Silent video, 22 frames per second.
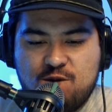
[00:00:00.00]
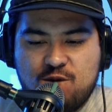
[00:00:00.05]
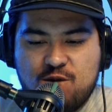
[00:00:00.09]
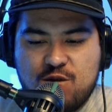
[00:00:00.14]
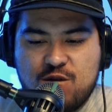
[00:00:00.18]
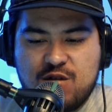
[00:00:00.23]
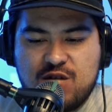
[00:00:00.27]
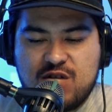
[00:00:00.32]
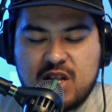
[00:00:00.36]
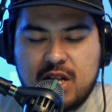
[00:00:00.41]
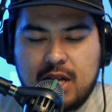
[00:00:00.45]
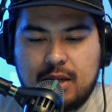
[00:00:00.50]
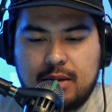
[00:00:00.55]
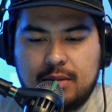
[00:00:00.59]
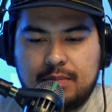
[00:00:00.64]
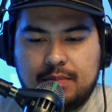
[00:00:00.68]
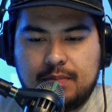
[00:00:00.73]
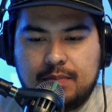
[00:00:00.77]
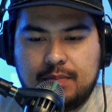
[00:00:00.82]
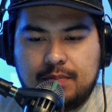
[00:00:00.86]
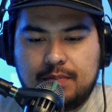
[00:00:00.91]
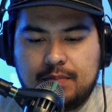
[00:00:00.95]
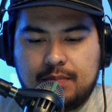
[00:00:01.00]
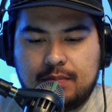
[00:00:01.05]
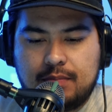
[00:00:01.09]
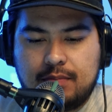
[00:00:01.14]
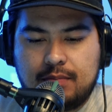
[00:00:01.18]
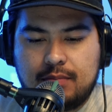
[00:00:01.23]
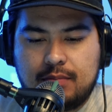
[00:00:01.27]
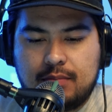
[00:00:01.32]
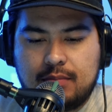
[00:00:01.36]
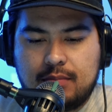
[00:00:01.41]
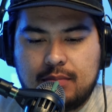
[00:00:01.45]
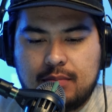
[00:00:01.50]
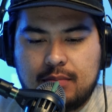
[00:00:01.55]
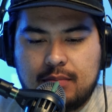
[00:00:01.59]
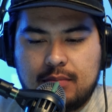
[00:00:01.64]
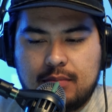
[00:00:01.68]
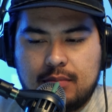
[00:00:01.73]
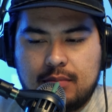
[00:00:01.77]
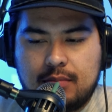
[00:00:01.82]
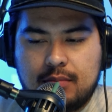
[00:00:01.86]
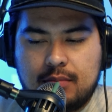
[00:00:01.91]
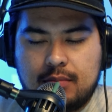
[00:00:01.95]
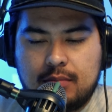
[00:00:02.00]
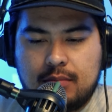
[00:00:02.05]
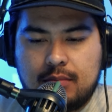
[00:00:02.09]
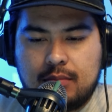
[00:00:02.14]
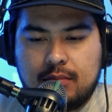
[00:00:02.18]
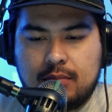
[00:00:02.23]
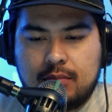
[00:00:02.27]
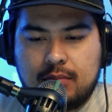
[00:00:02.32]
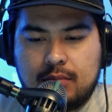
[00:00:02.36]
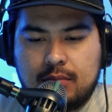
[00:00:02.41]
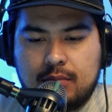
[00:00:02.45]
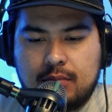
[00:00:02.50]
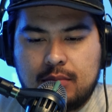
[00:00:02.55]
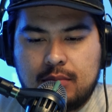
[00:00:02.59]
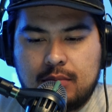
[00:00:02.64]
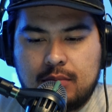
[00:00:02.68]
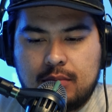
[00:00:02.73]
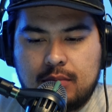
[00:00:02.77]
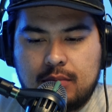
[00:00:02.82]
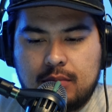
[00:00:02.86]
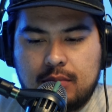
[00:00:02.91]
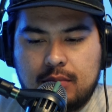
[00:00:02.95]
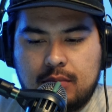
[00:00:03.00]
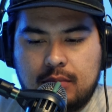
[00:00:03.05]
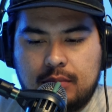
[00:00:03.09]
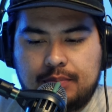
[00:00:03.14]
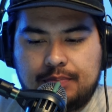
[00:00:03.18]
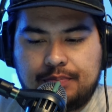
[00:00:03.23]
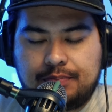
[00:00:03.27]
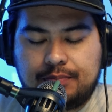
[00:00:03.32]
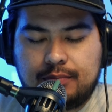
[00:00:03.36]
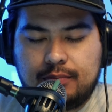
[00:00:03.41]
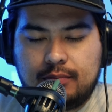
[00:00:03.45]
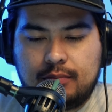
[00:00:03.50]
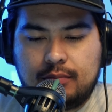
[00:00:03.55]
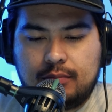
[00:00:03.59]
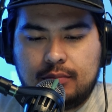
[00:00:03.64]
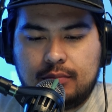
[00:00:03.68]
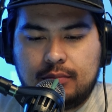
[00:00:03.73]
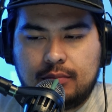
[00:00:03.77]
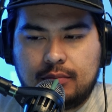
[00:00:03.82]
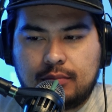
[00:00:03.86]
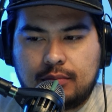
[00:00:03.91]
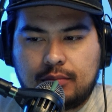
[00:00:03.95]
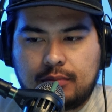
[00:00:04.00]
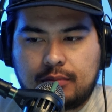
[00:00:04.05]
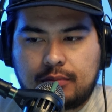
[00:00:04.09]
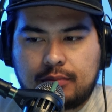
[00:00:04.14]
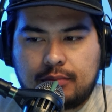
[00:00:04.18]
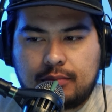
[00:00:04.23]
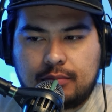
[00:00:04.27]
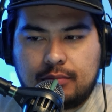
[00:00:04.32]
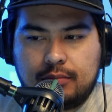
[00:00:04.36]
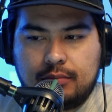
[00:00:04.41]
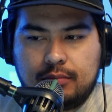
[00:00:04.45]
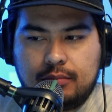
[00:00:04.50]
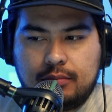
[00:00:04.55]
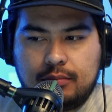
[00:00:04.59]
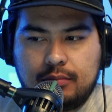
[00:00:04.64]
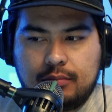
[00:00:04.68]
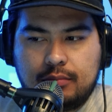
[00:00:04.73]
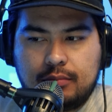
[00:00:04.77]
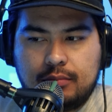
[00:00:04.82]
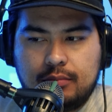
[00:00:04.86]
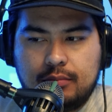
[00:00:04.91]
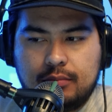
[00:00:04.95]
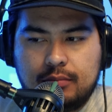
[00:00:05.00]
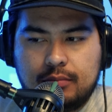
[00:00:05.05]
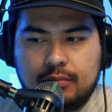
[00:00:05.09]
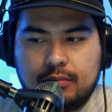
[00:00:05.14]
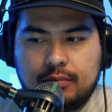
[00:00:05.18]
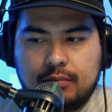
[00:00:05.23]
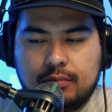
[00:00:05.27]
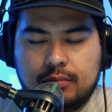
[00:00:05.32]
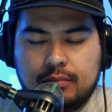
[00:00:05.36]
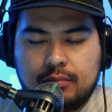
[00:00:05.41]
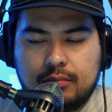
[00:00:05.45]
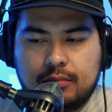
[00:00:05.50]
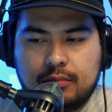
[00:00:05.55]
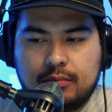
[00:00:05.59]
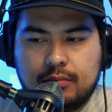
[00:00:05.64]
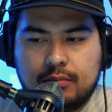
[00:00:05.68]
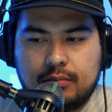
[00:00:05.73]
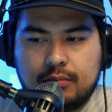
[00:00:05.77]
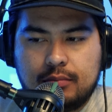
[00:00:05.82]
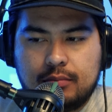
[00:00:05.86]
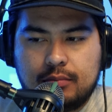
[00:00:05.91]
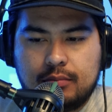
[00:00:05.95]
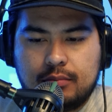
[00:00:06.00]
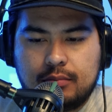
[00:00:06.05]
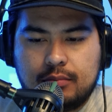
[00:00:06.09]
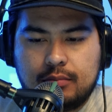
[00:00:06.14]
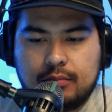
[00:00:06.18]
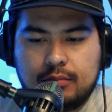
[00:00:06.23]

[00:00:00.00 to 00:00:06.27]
No words are spoken by the person on screen.